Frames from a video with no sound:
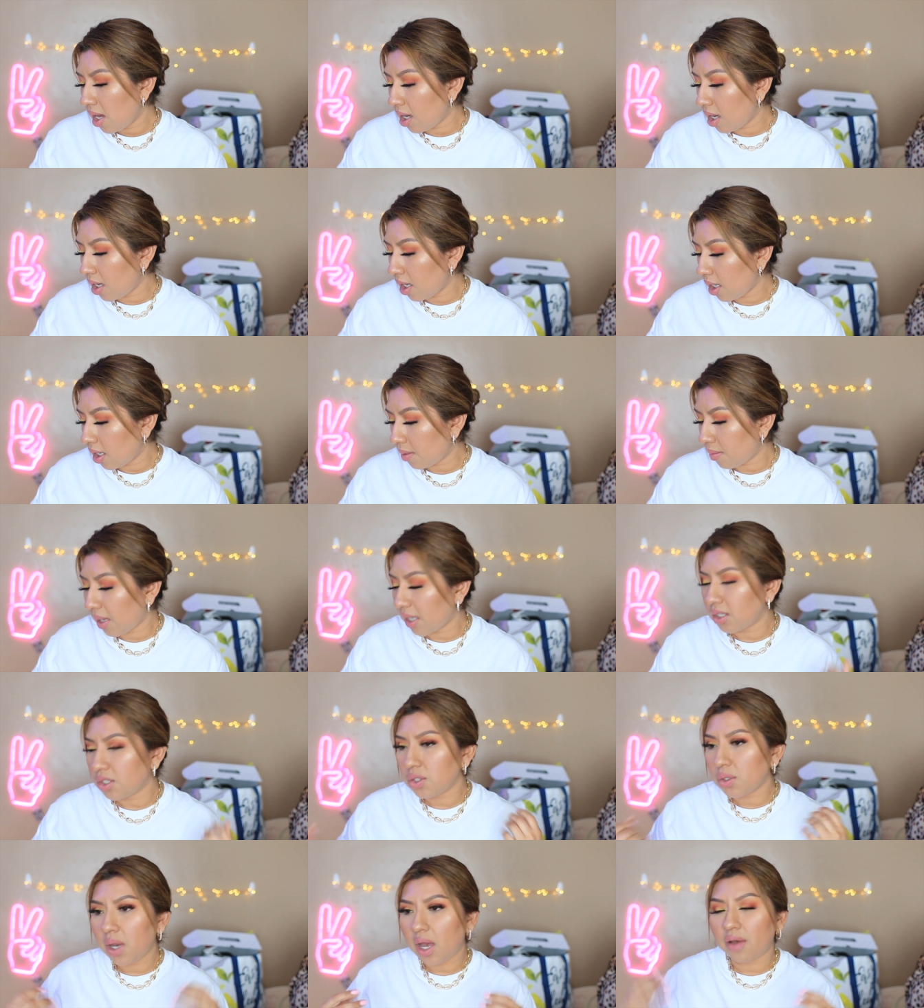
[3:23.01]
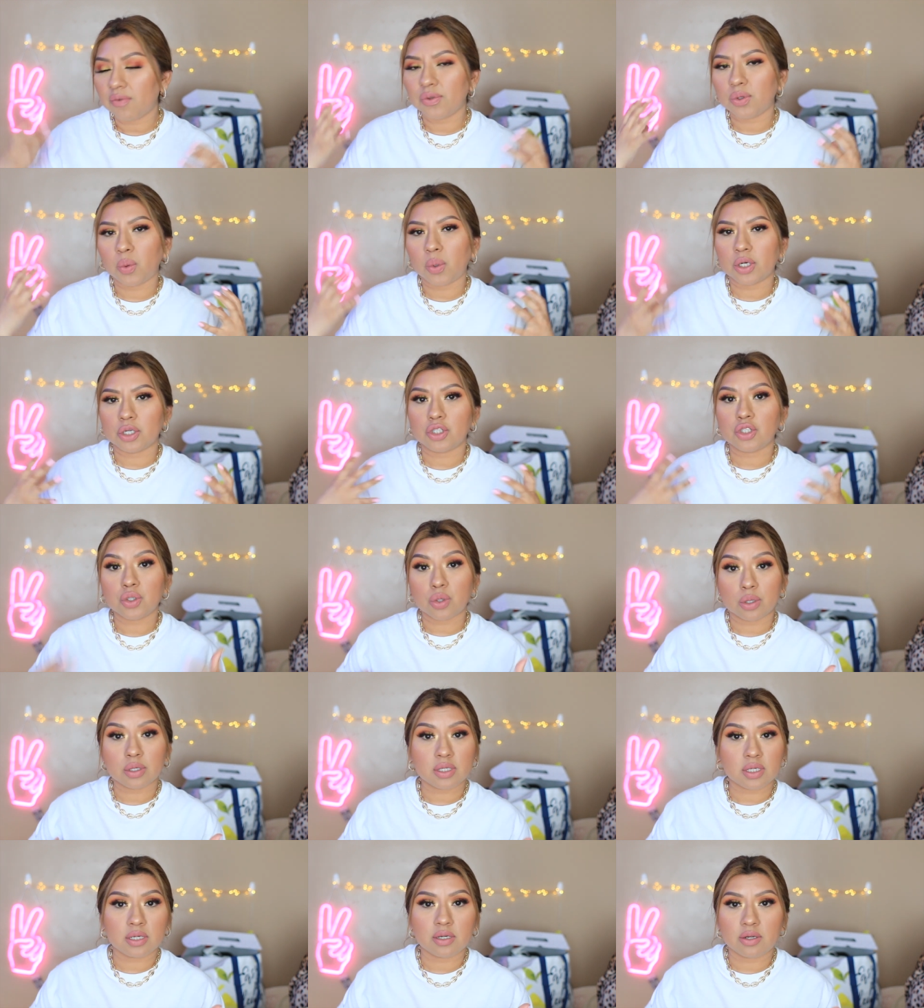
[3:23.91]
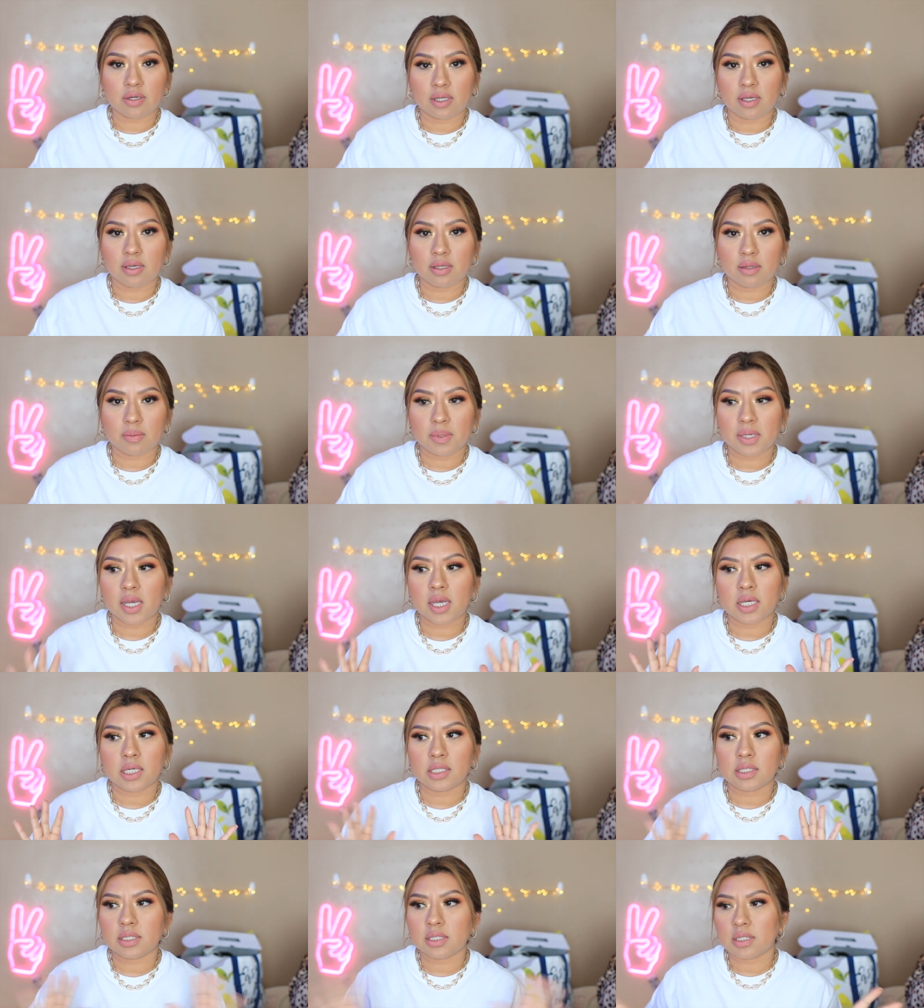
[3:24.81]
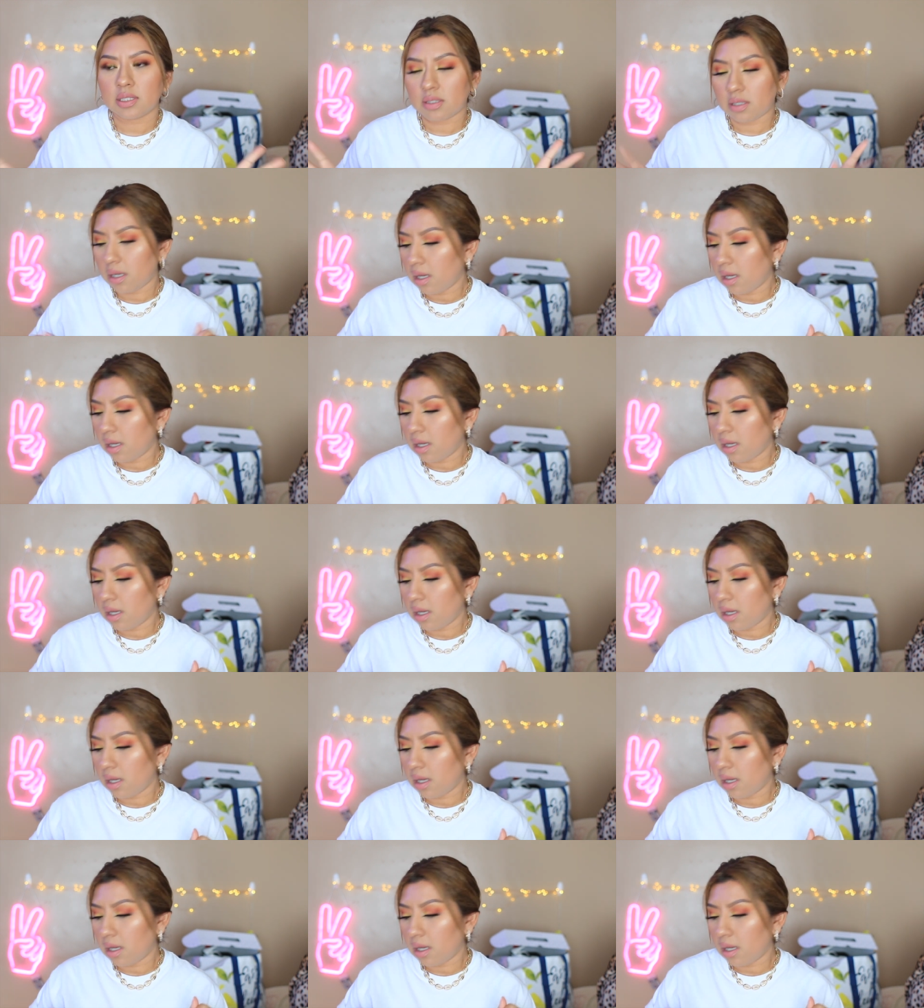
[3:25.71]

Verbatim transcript: um, I do have to wear shorts underneath because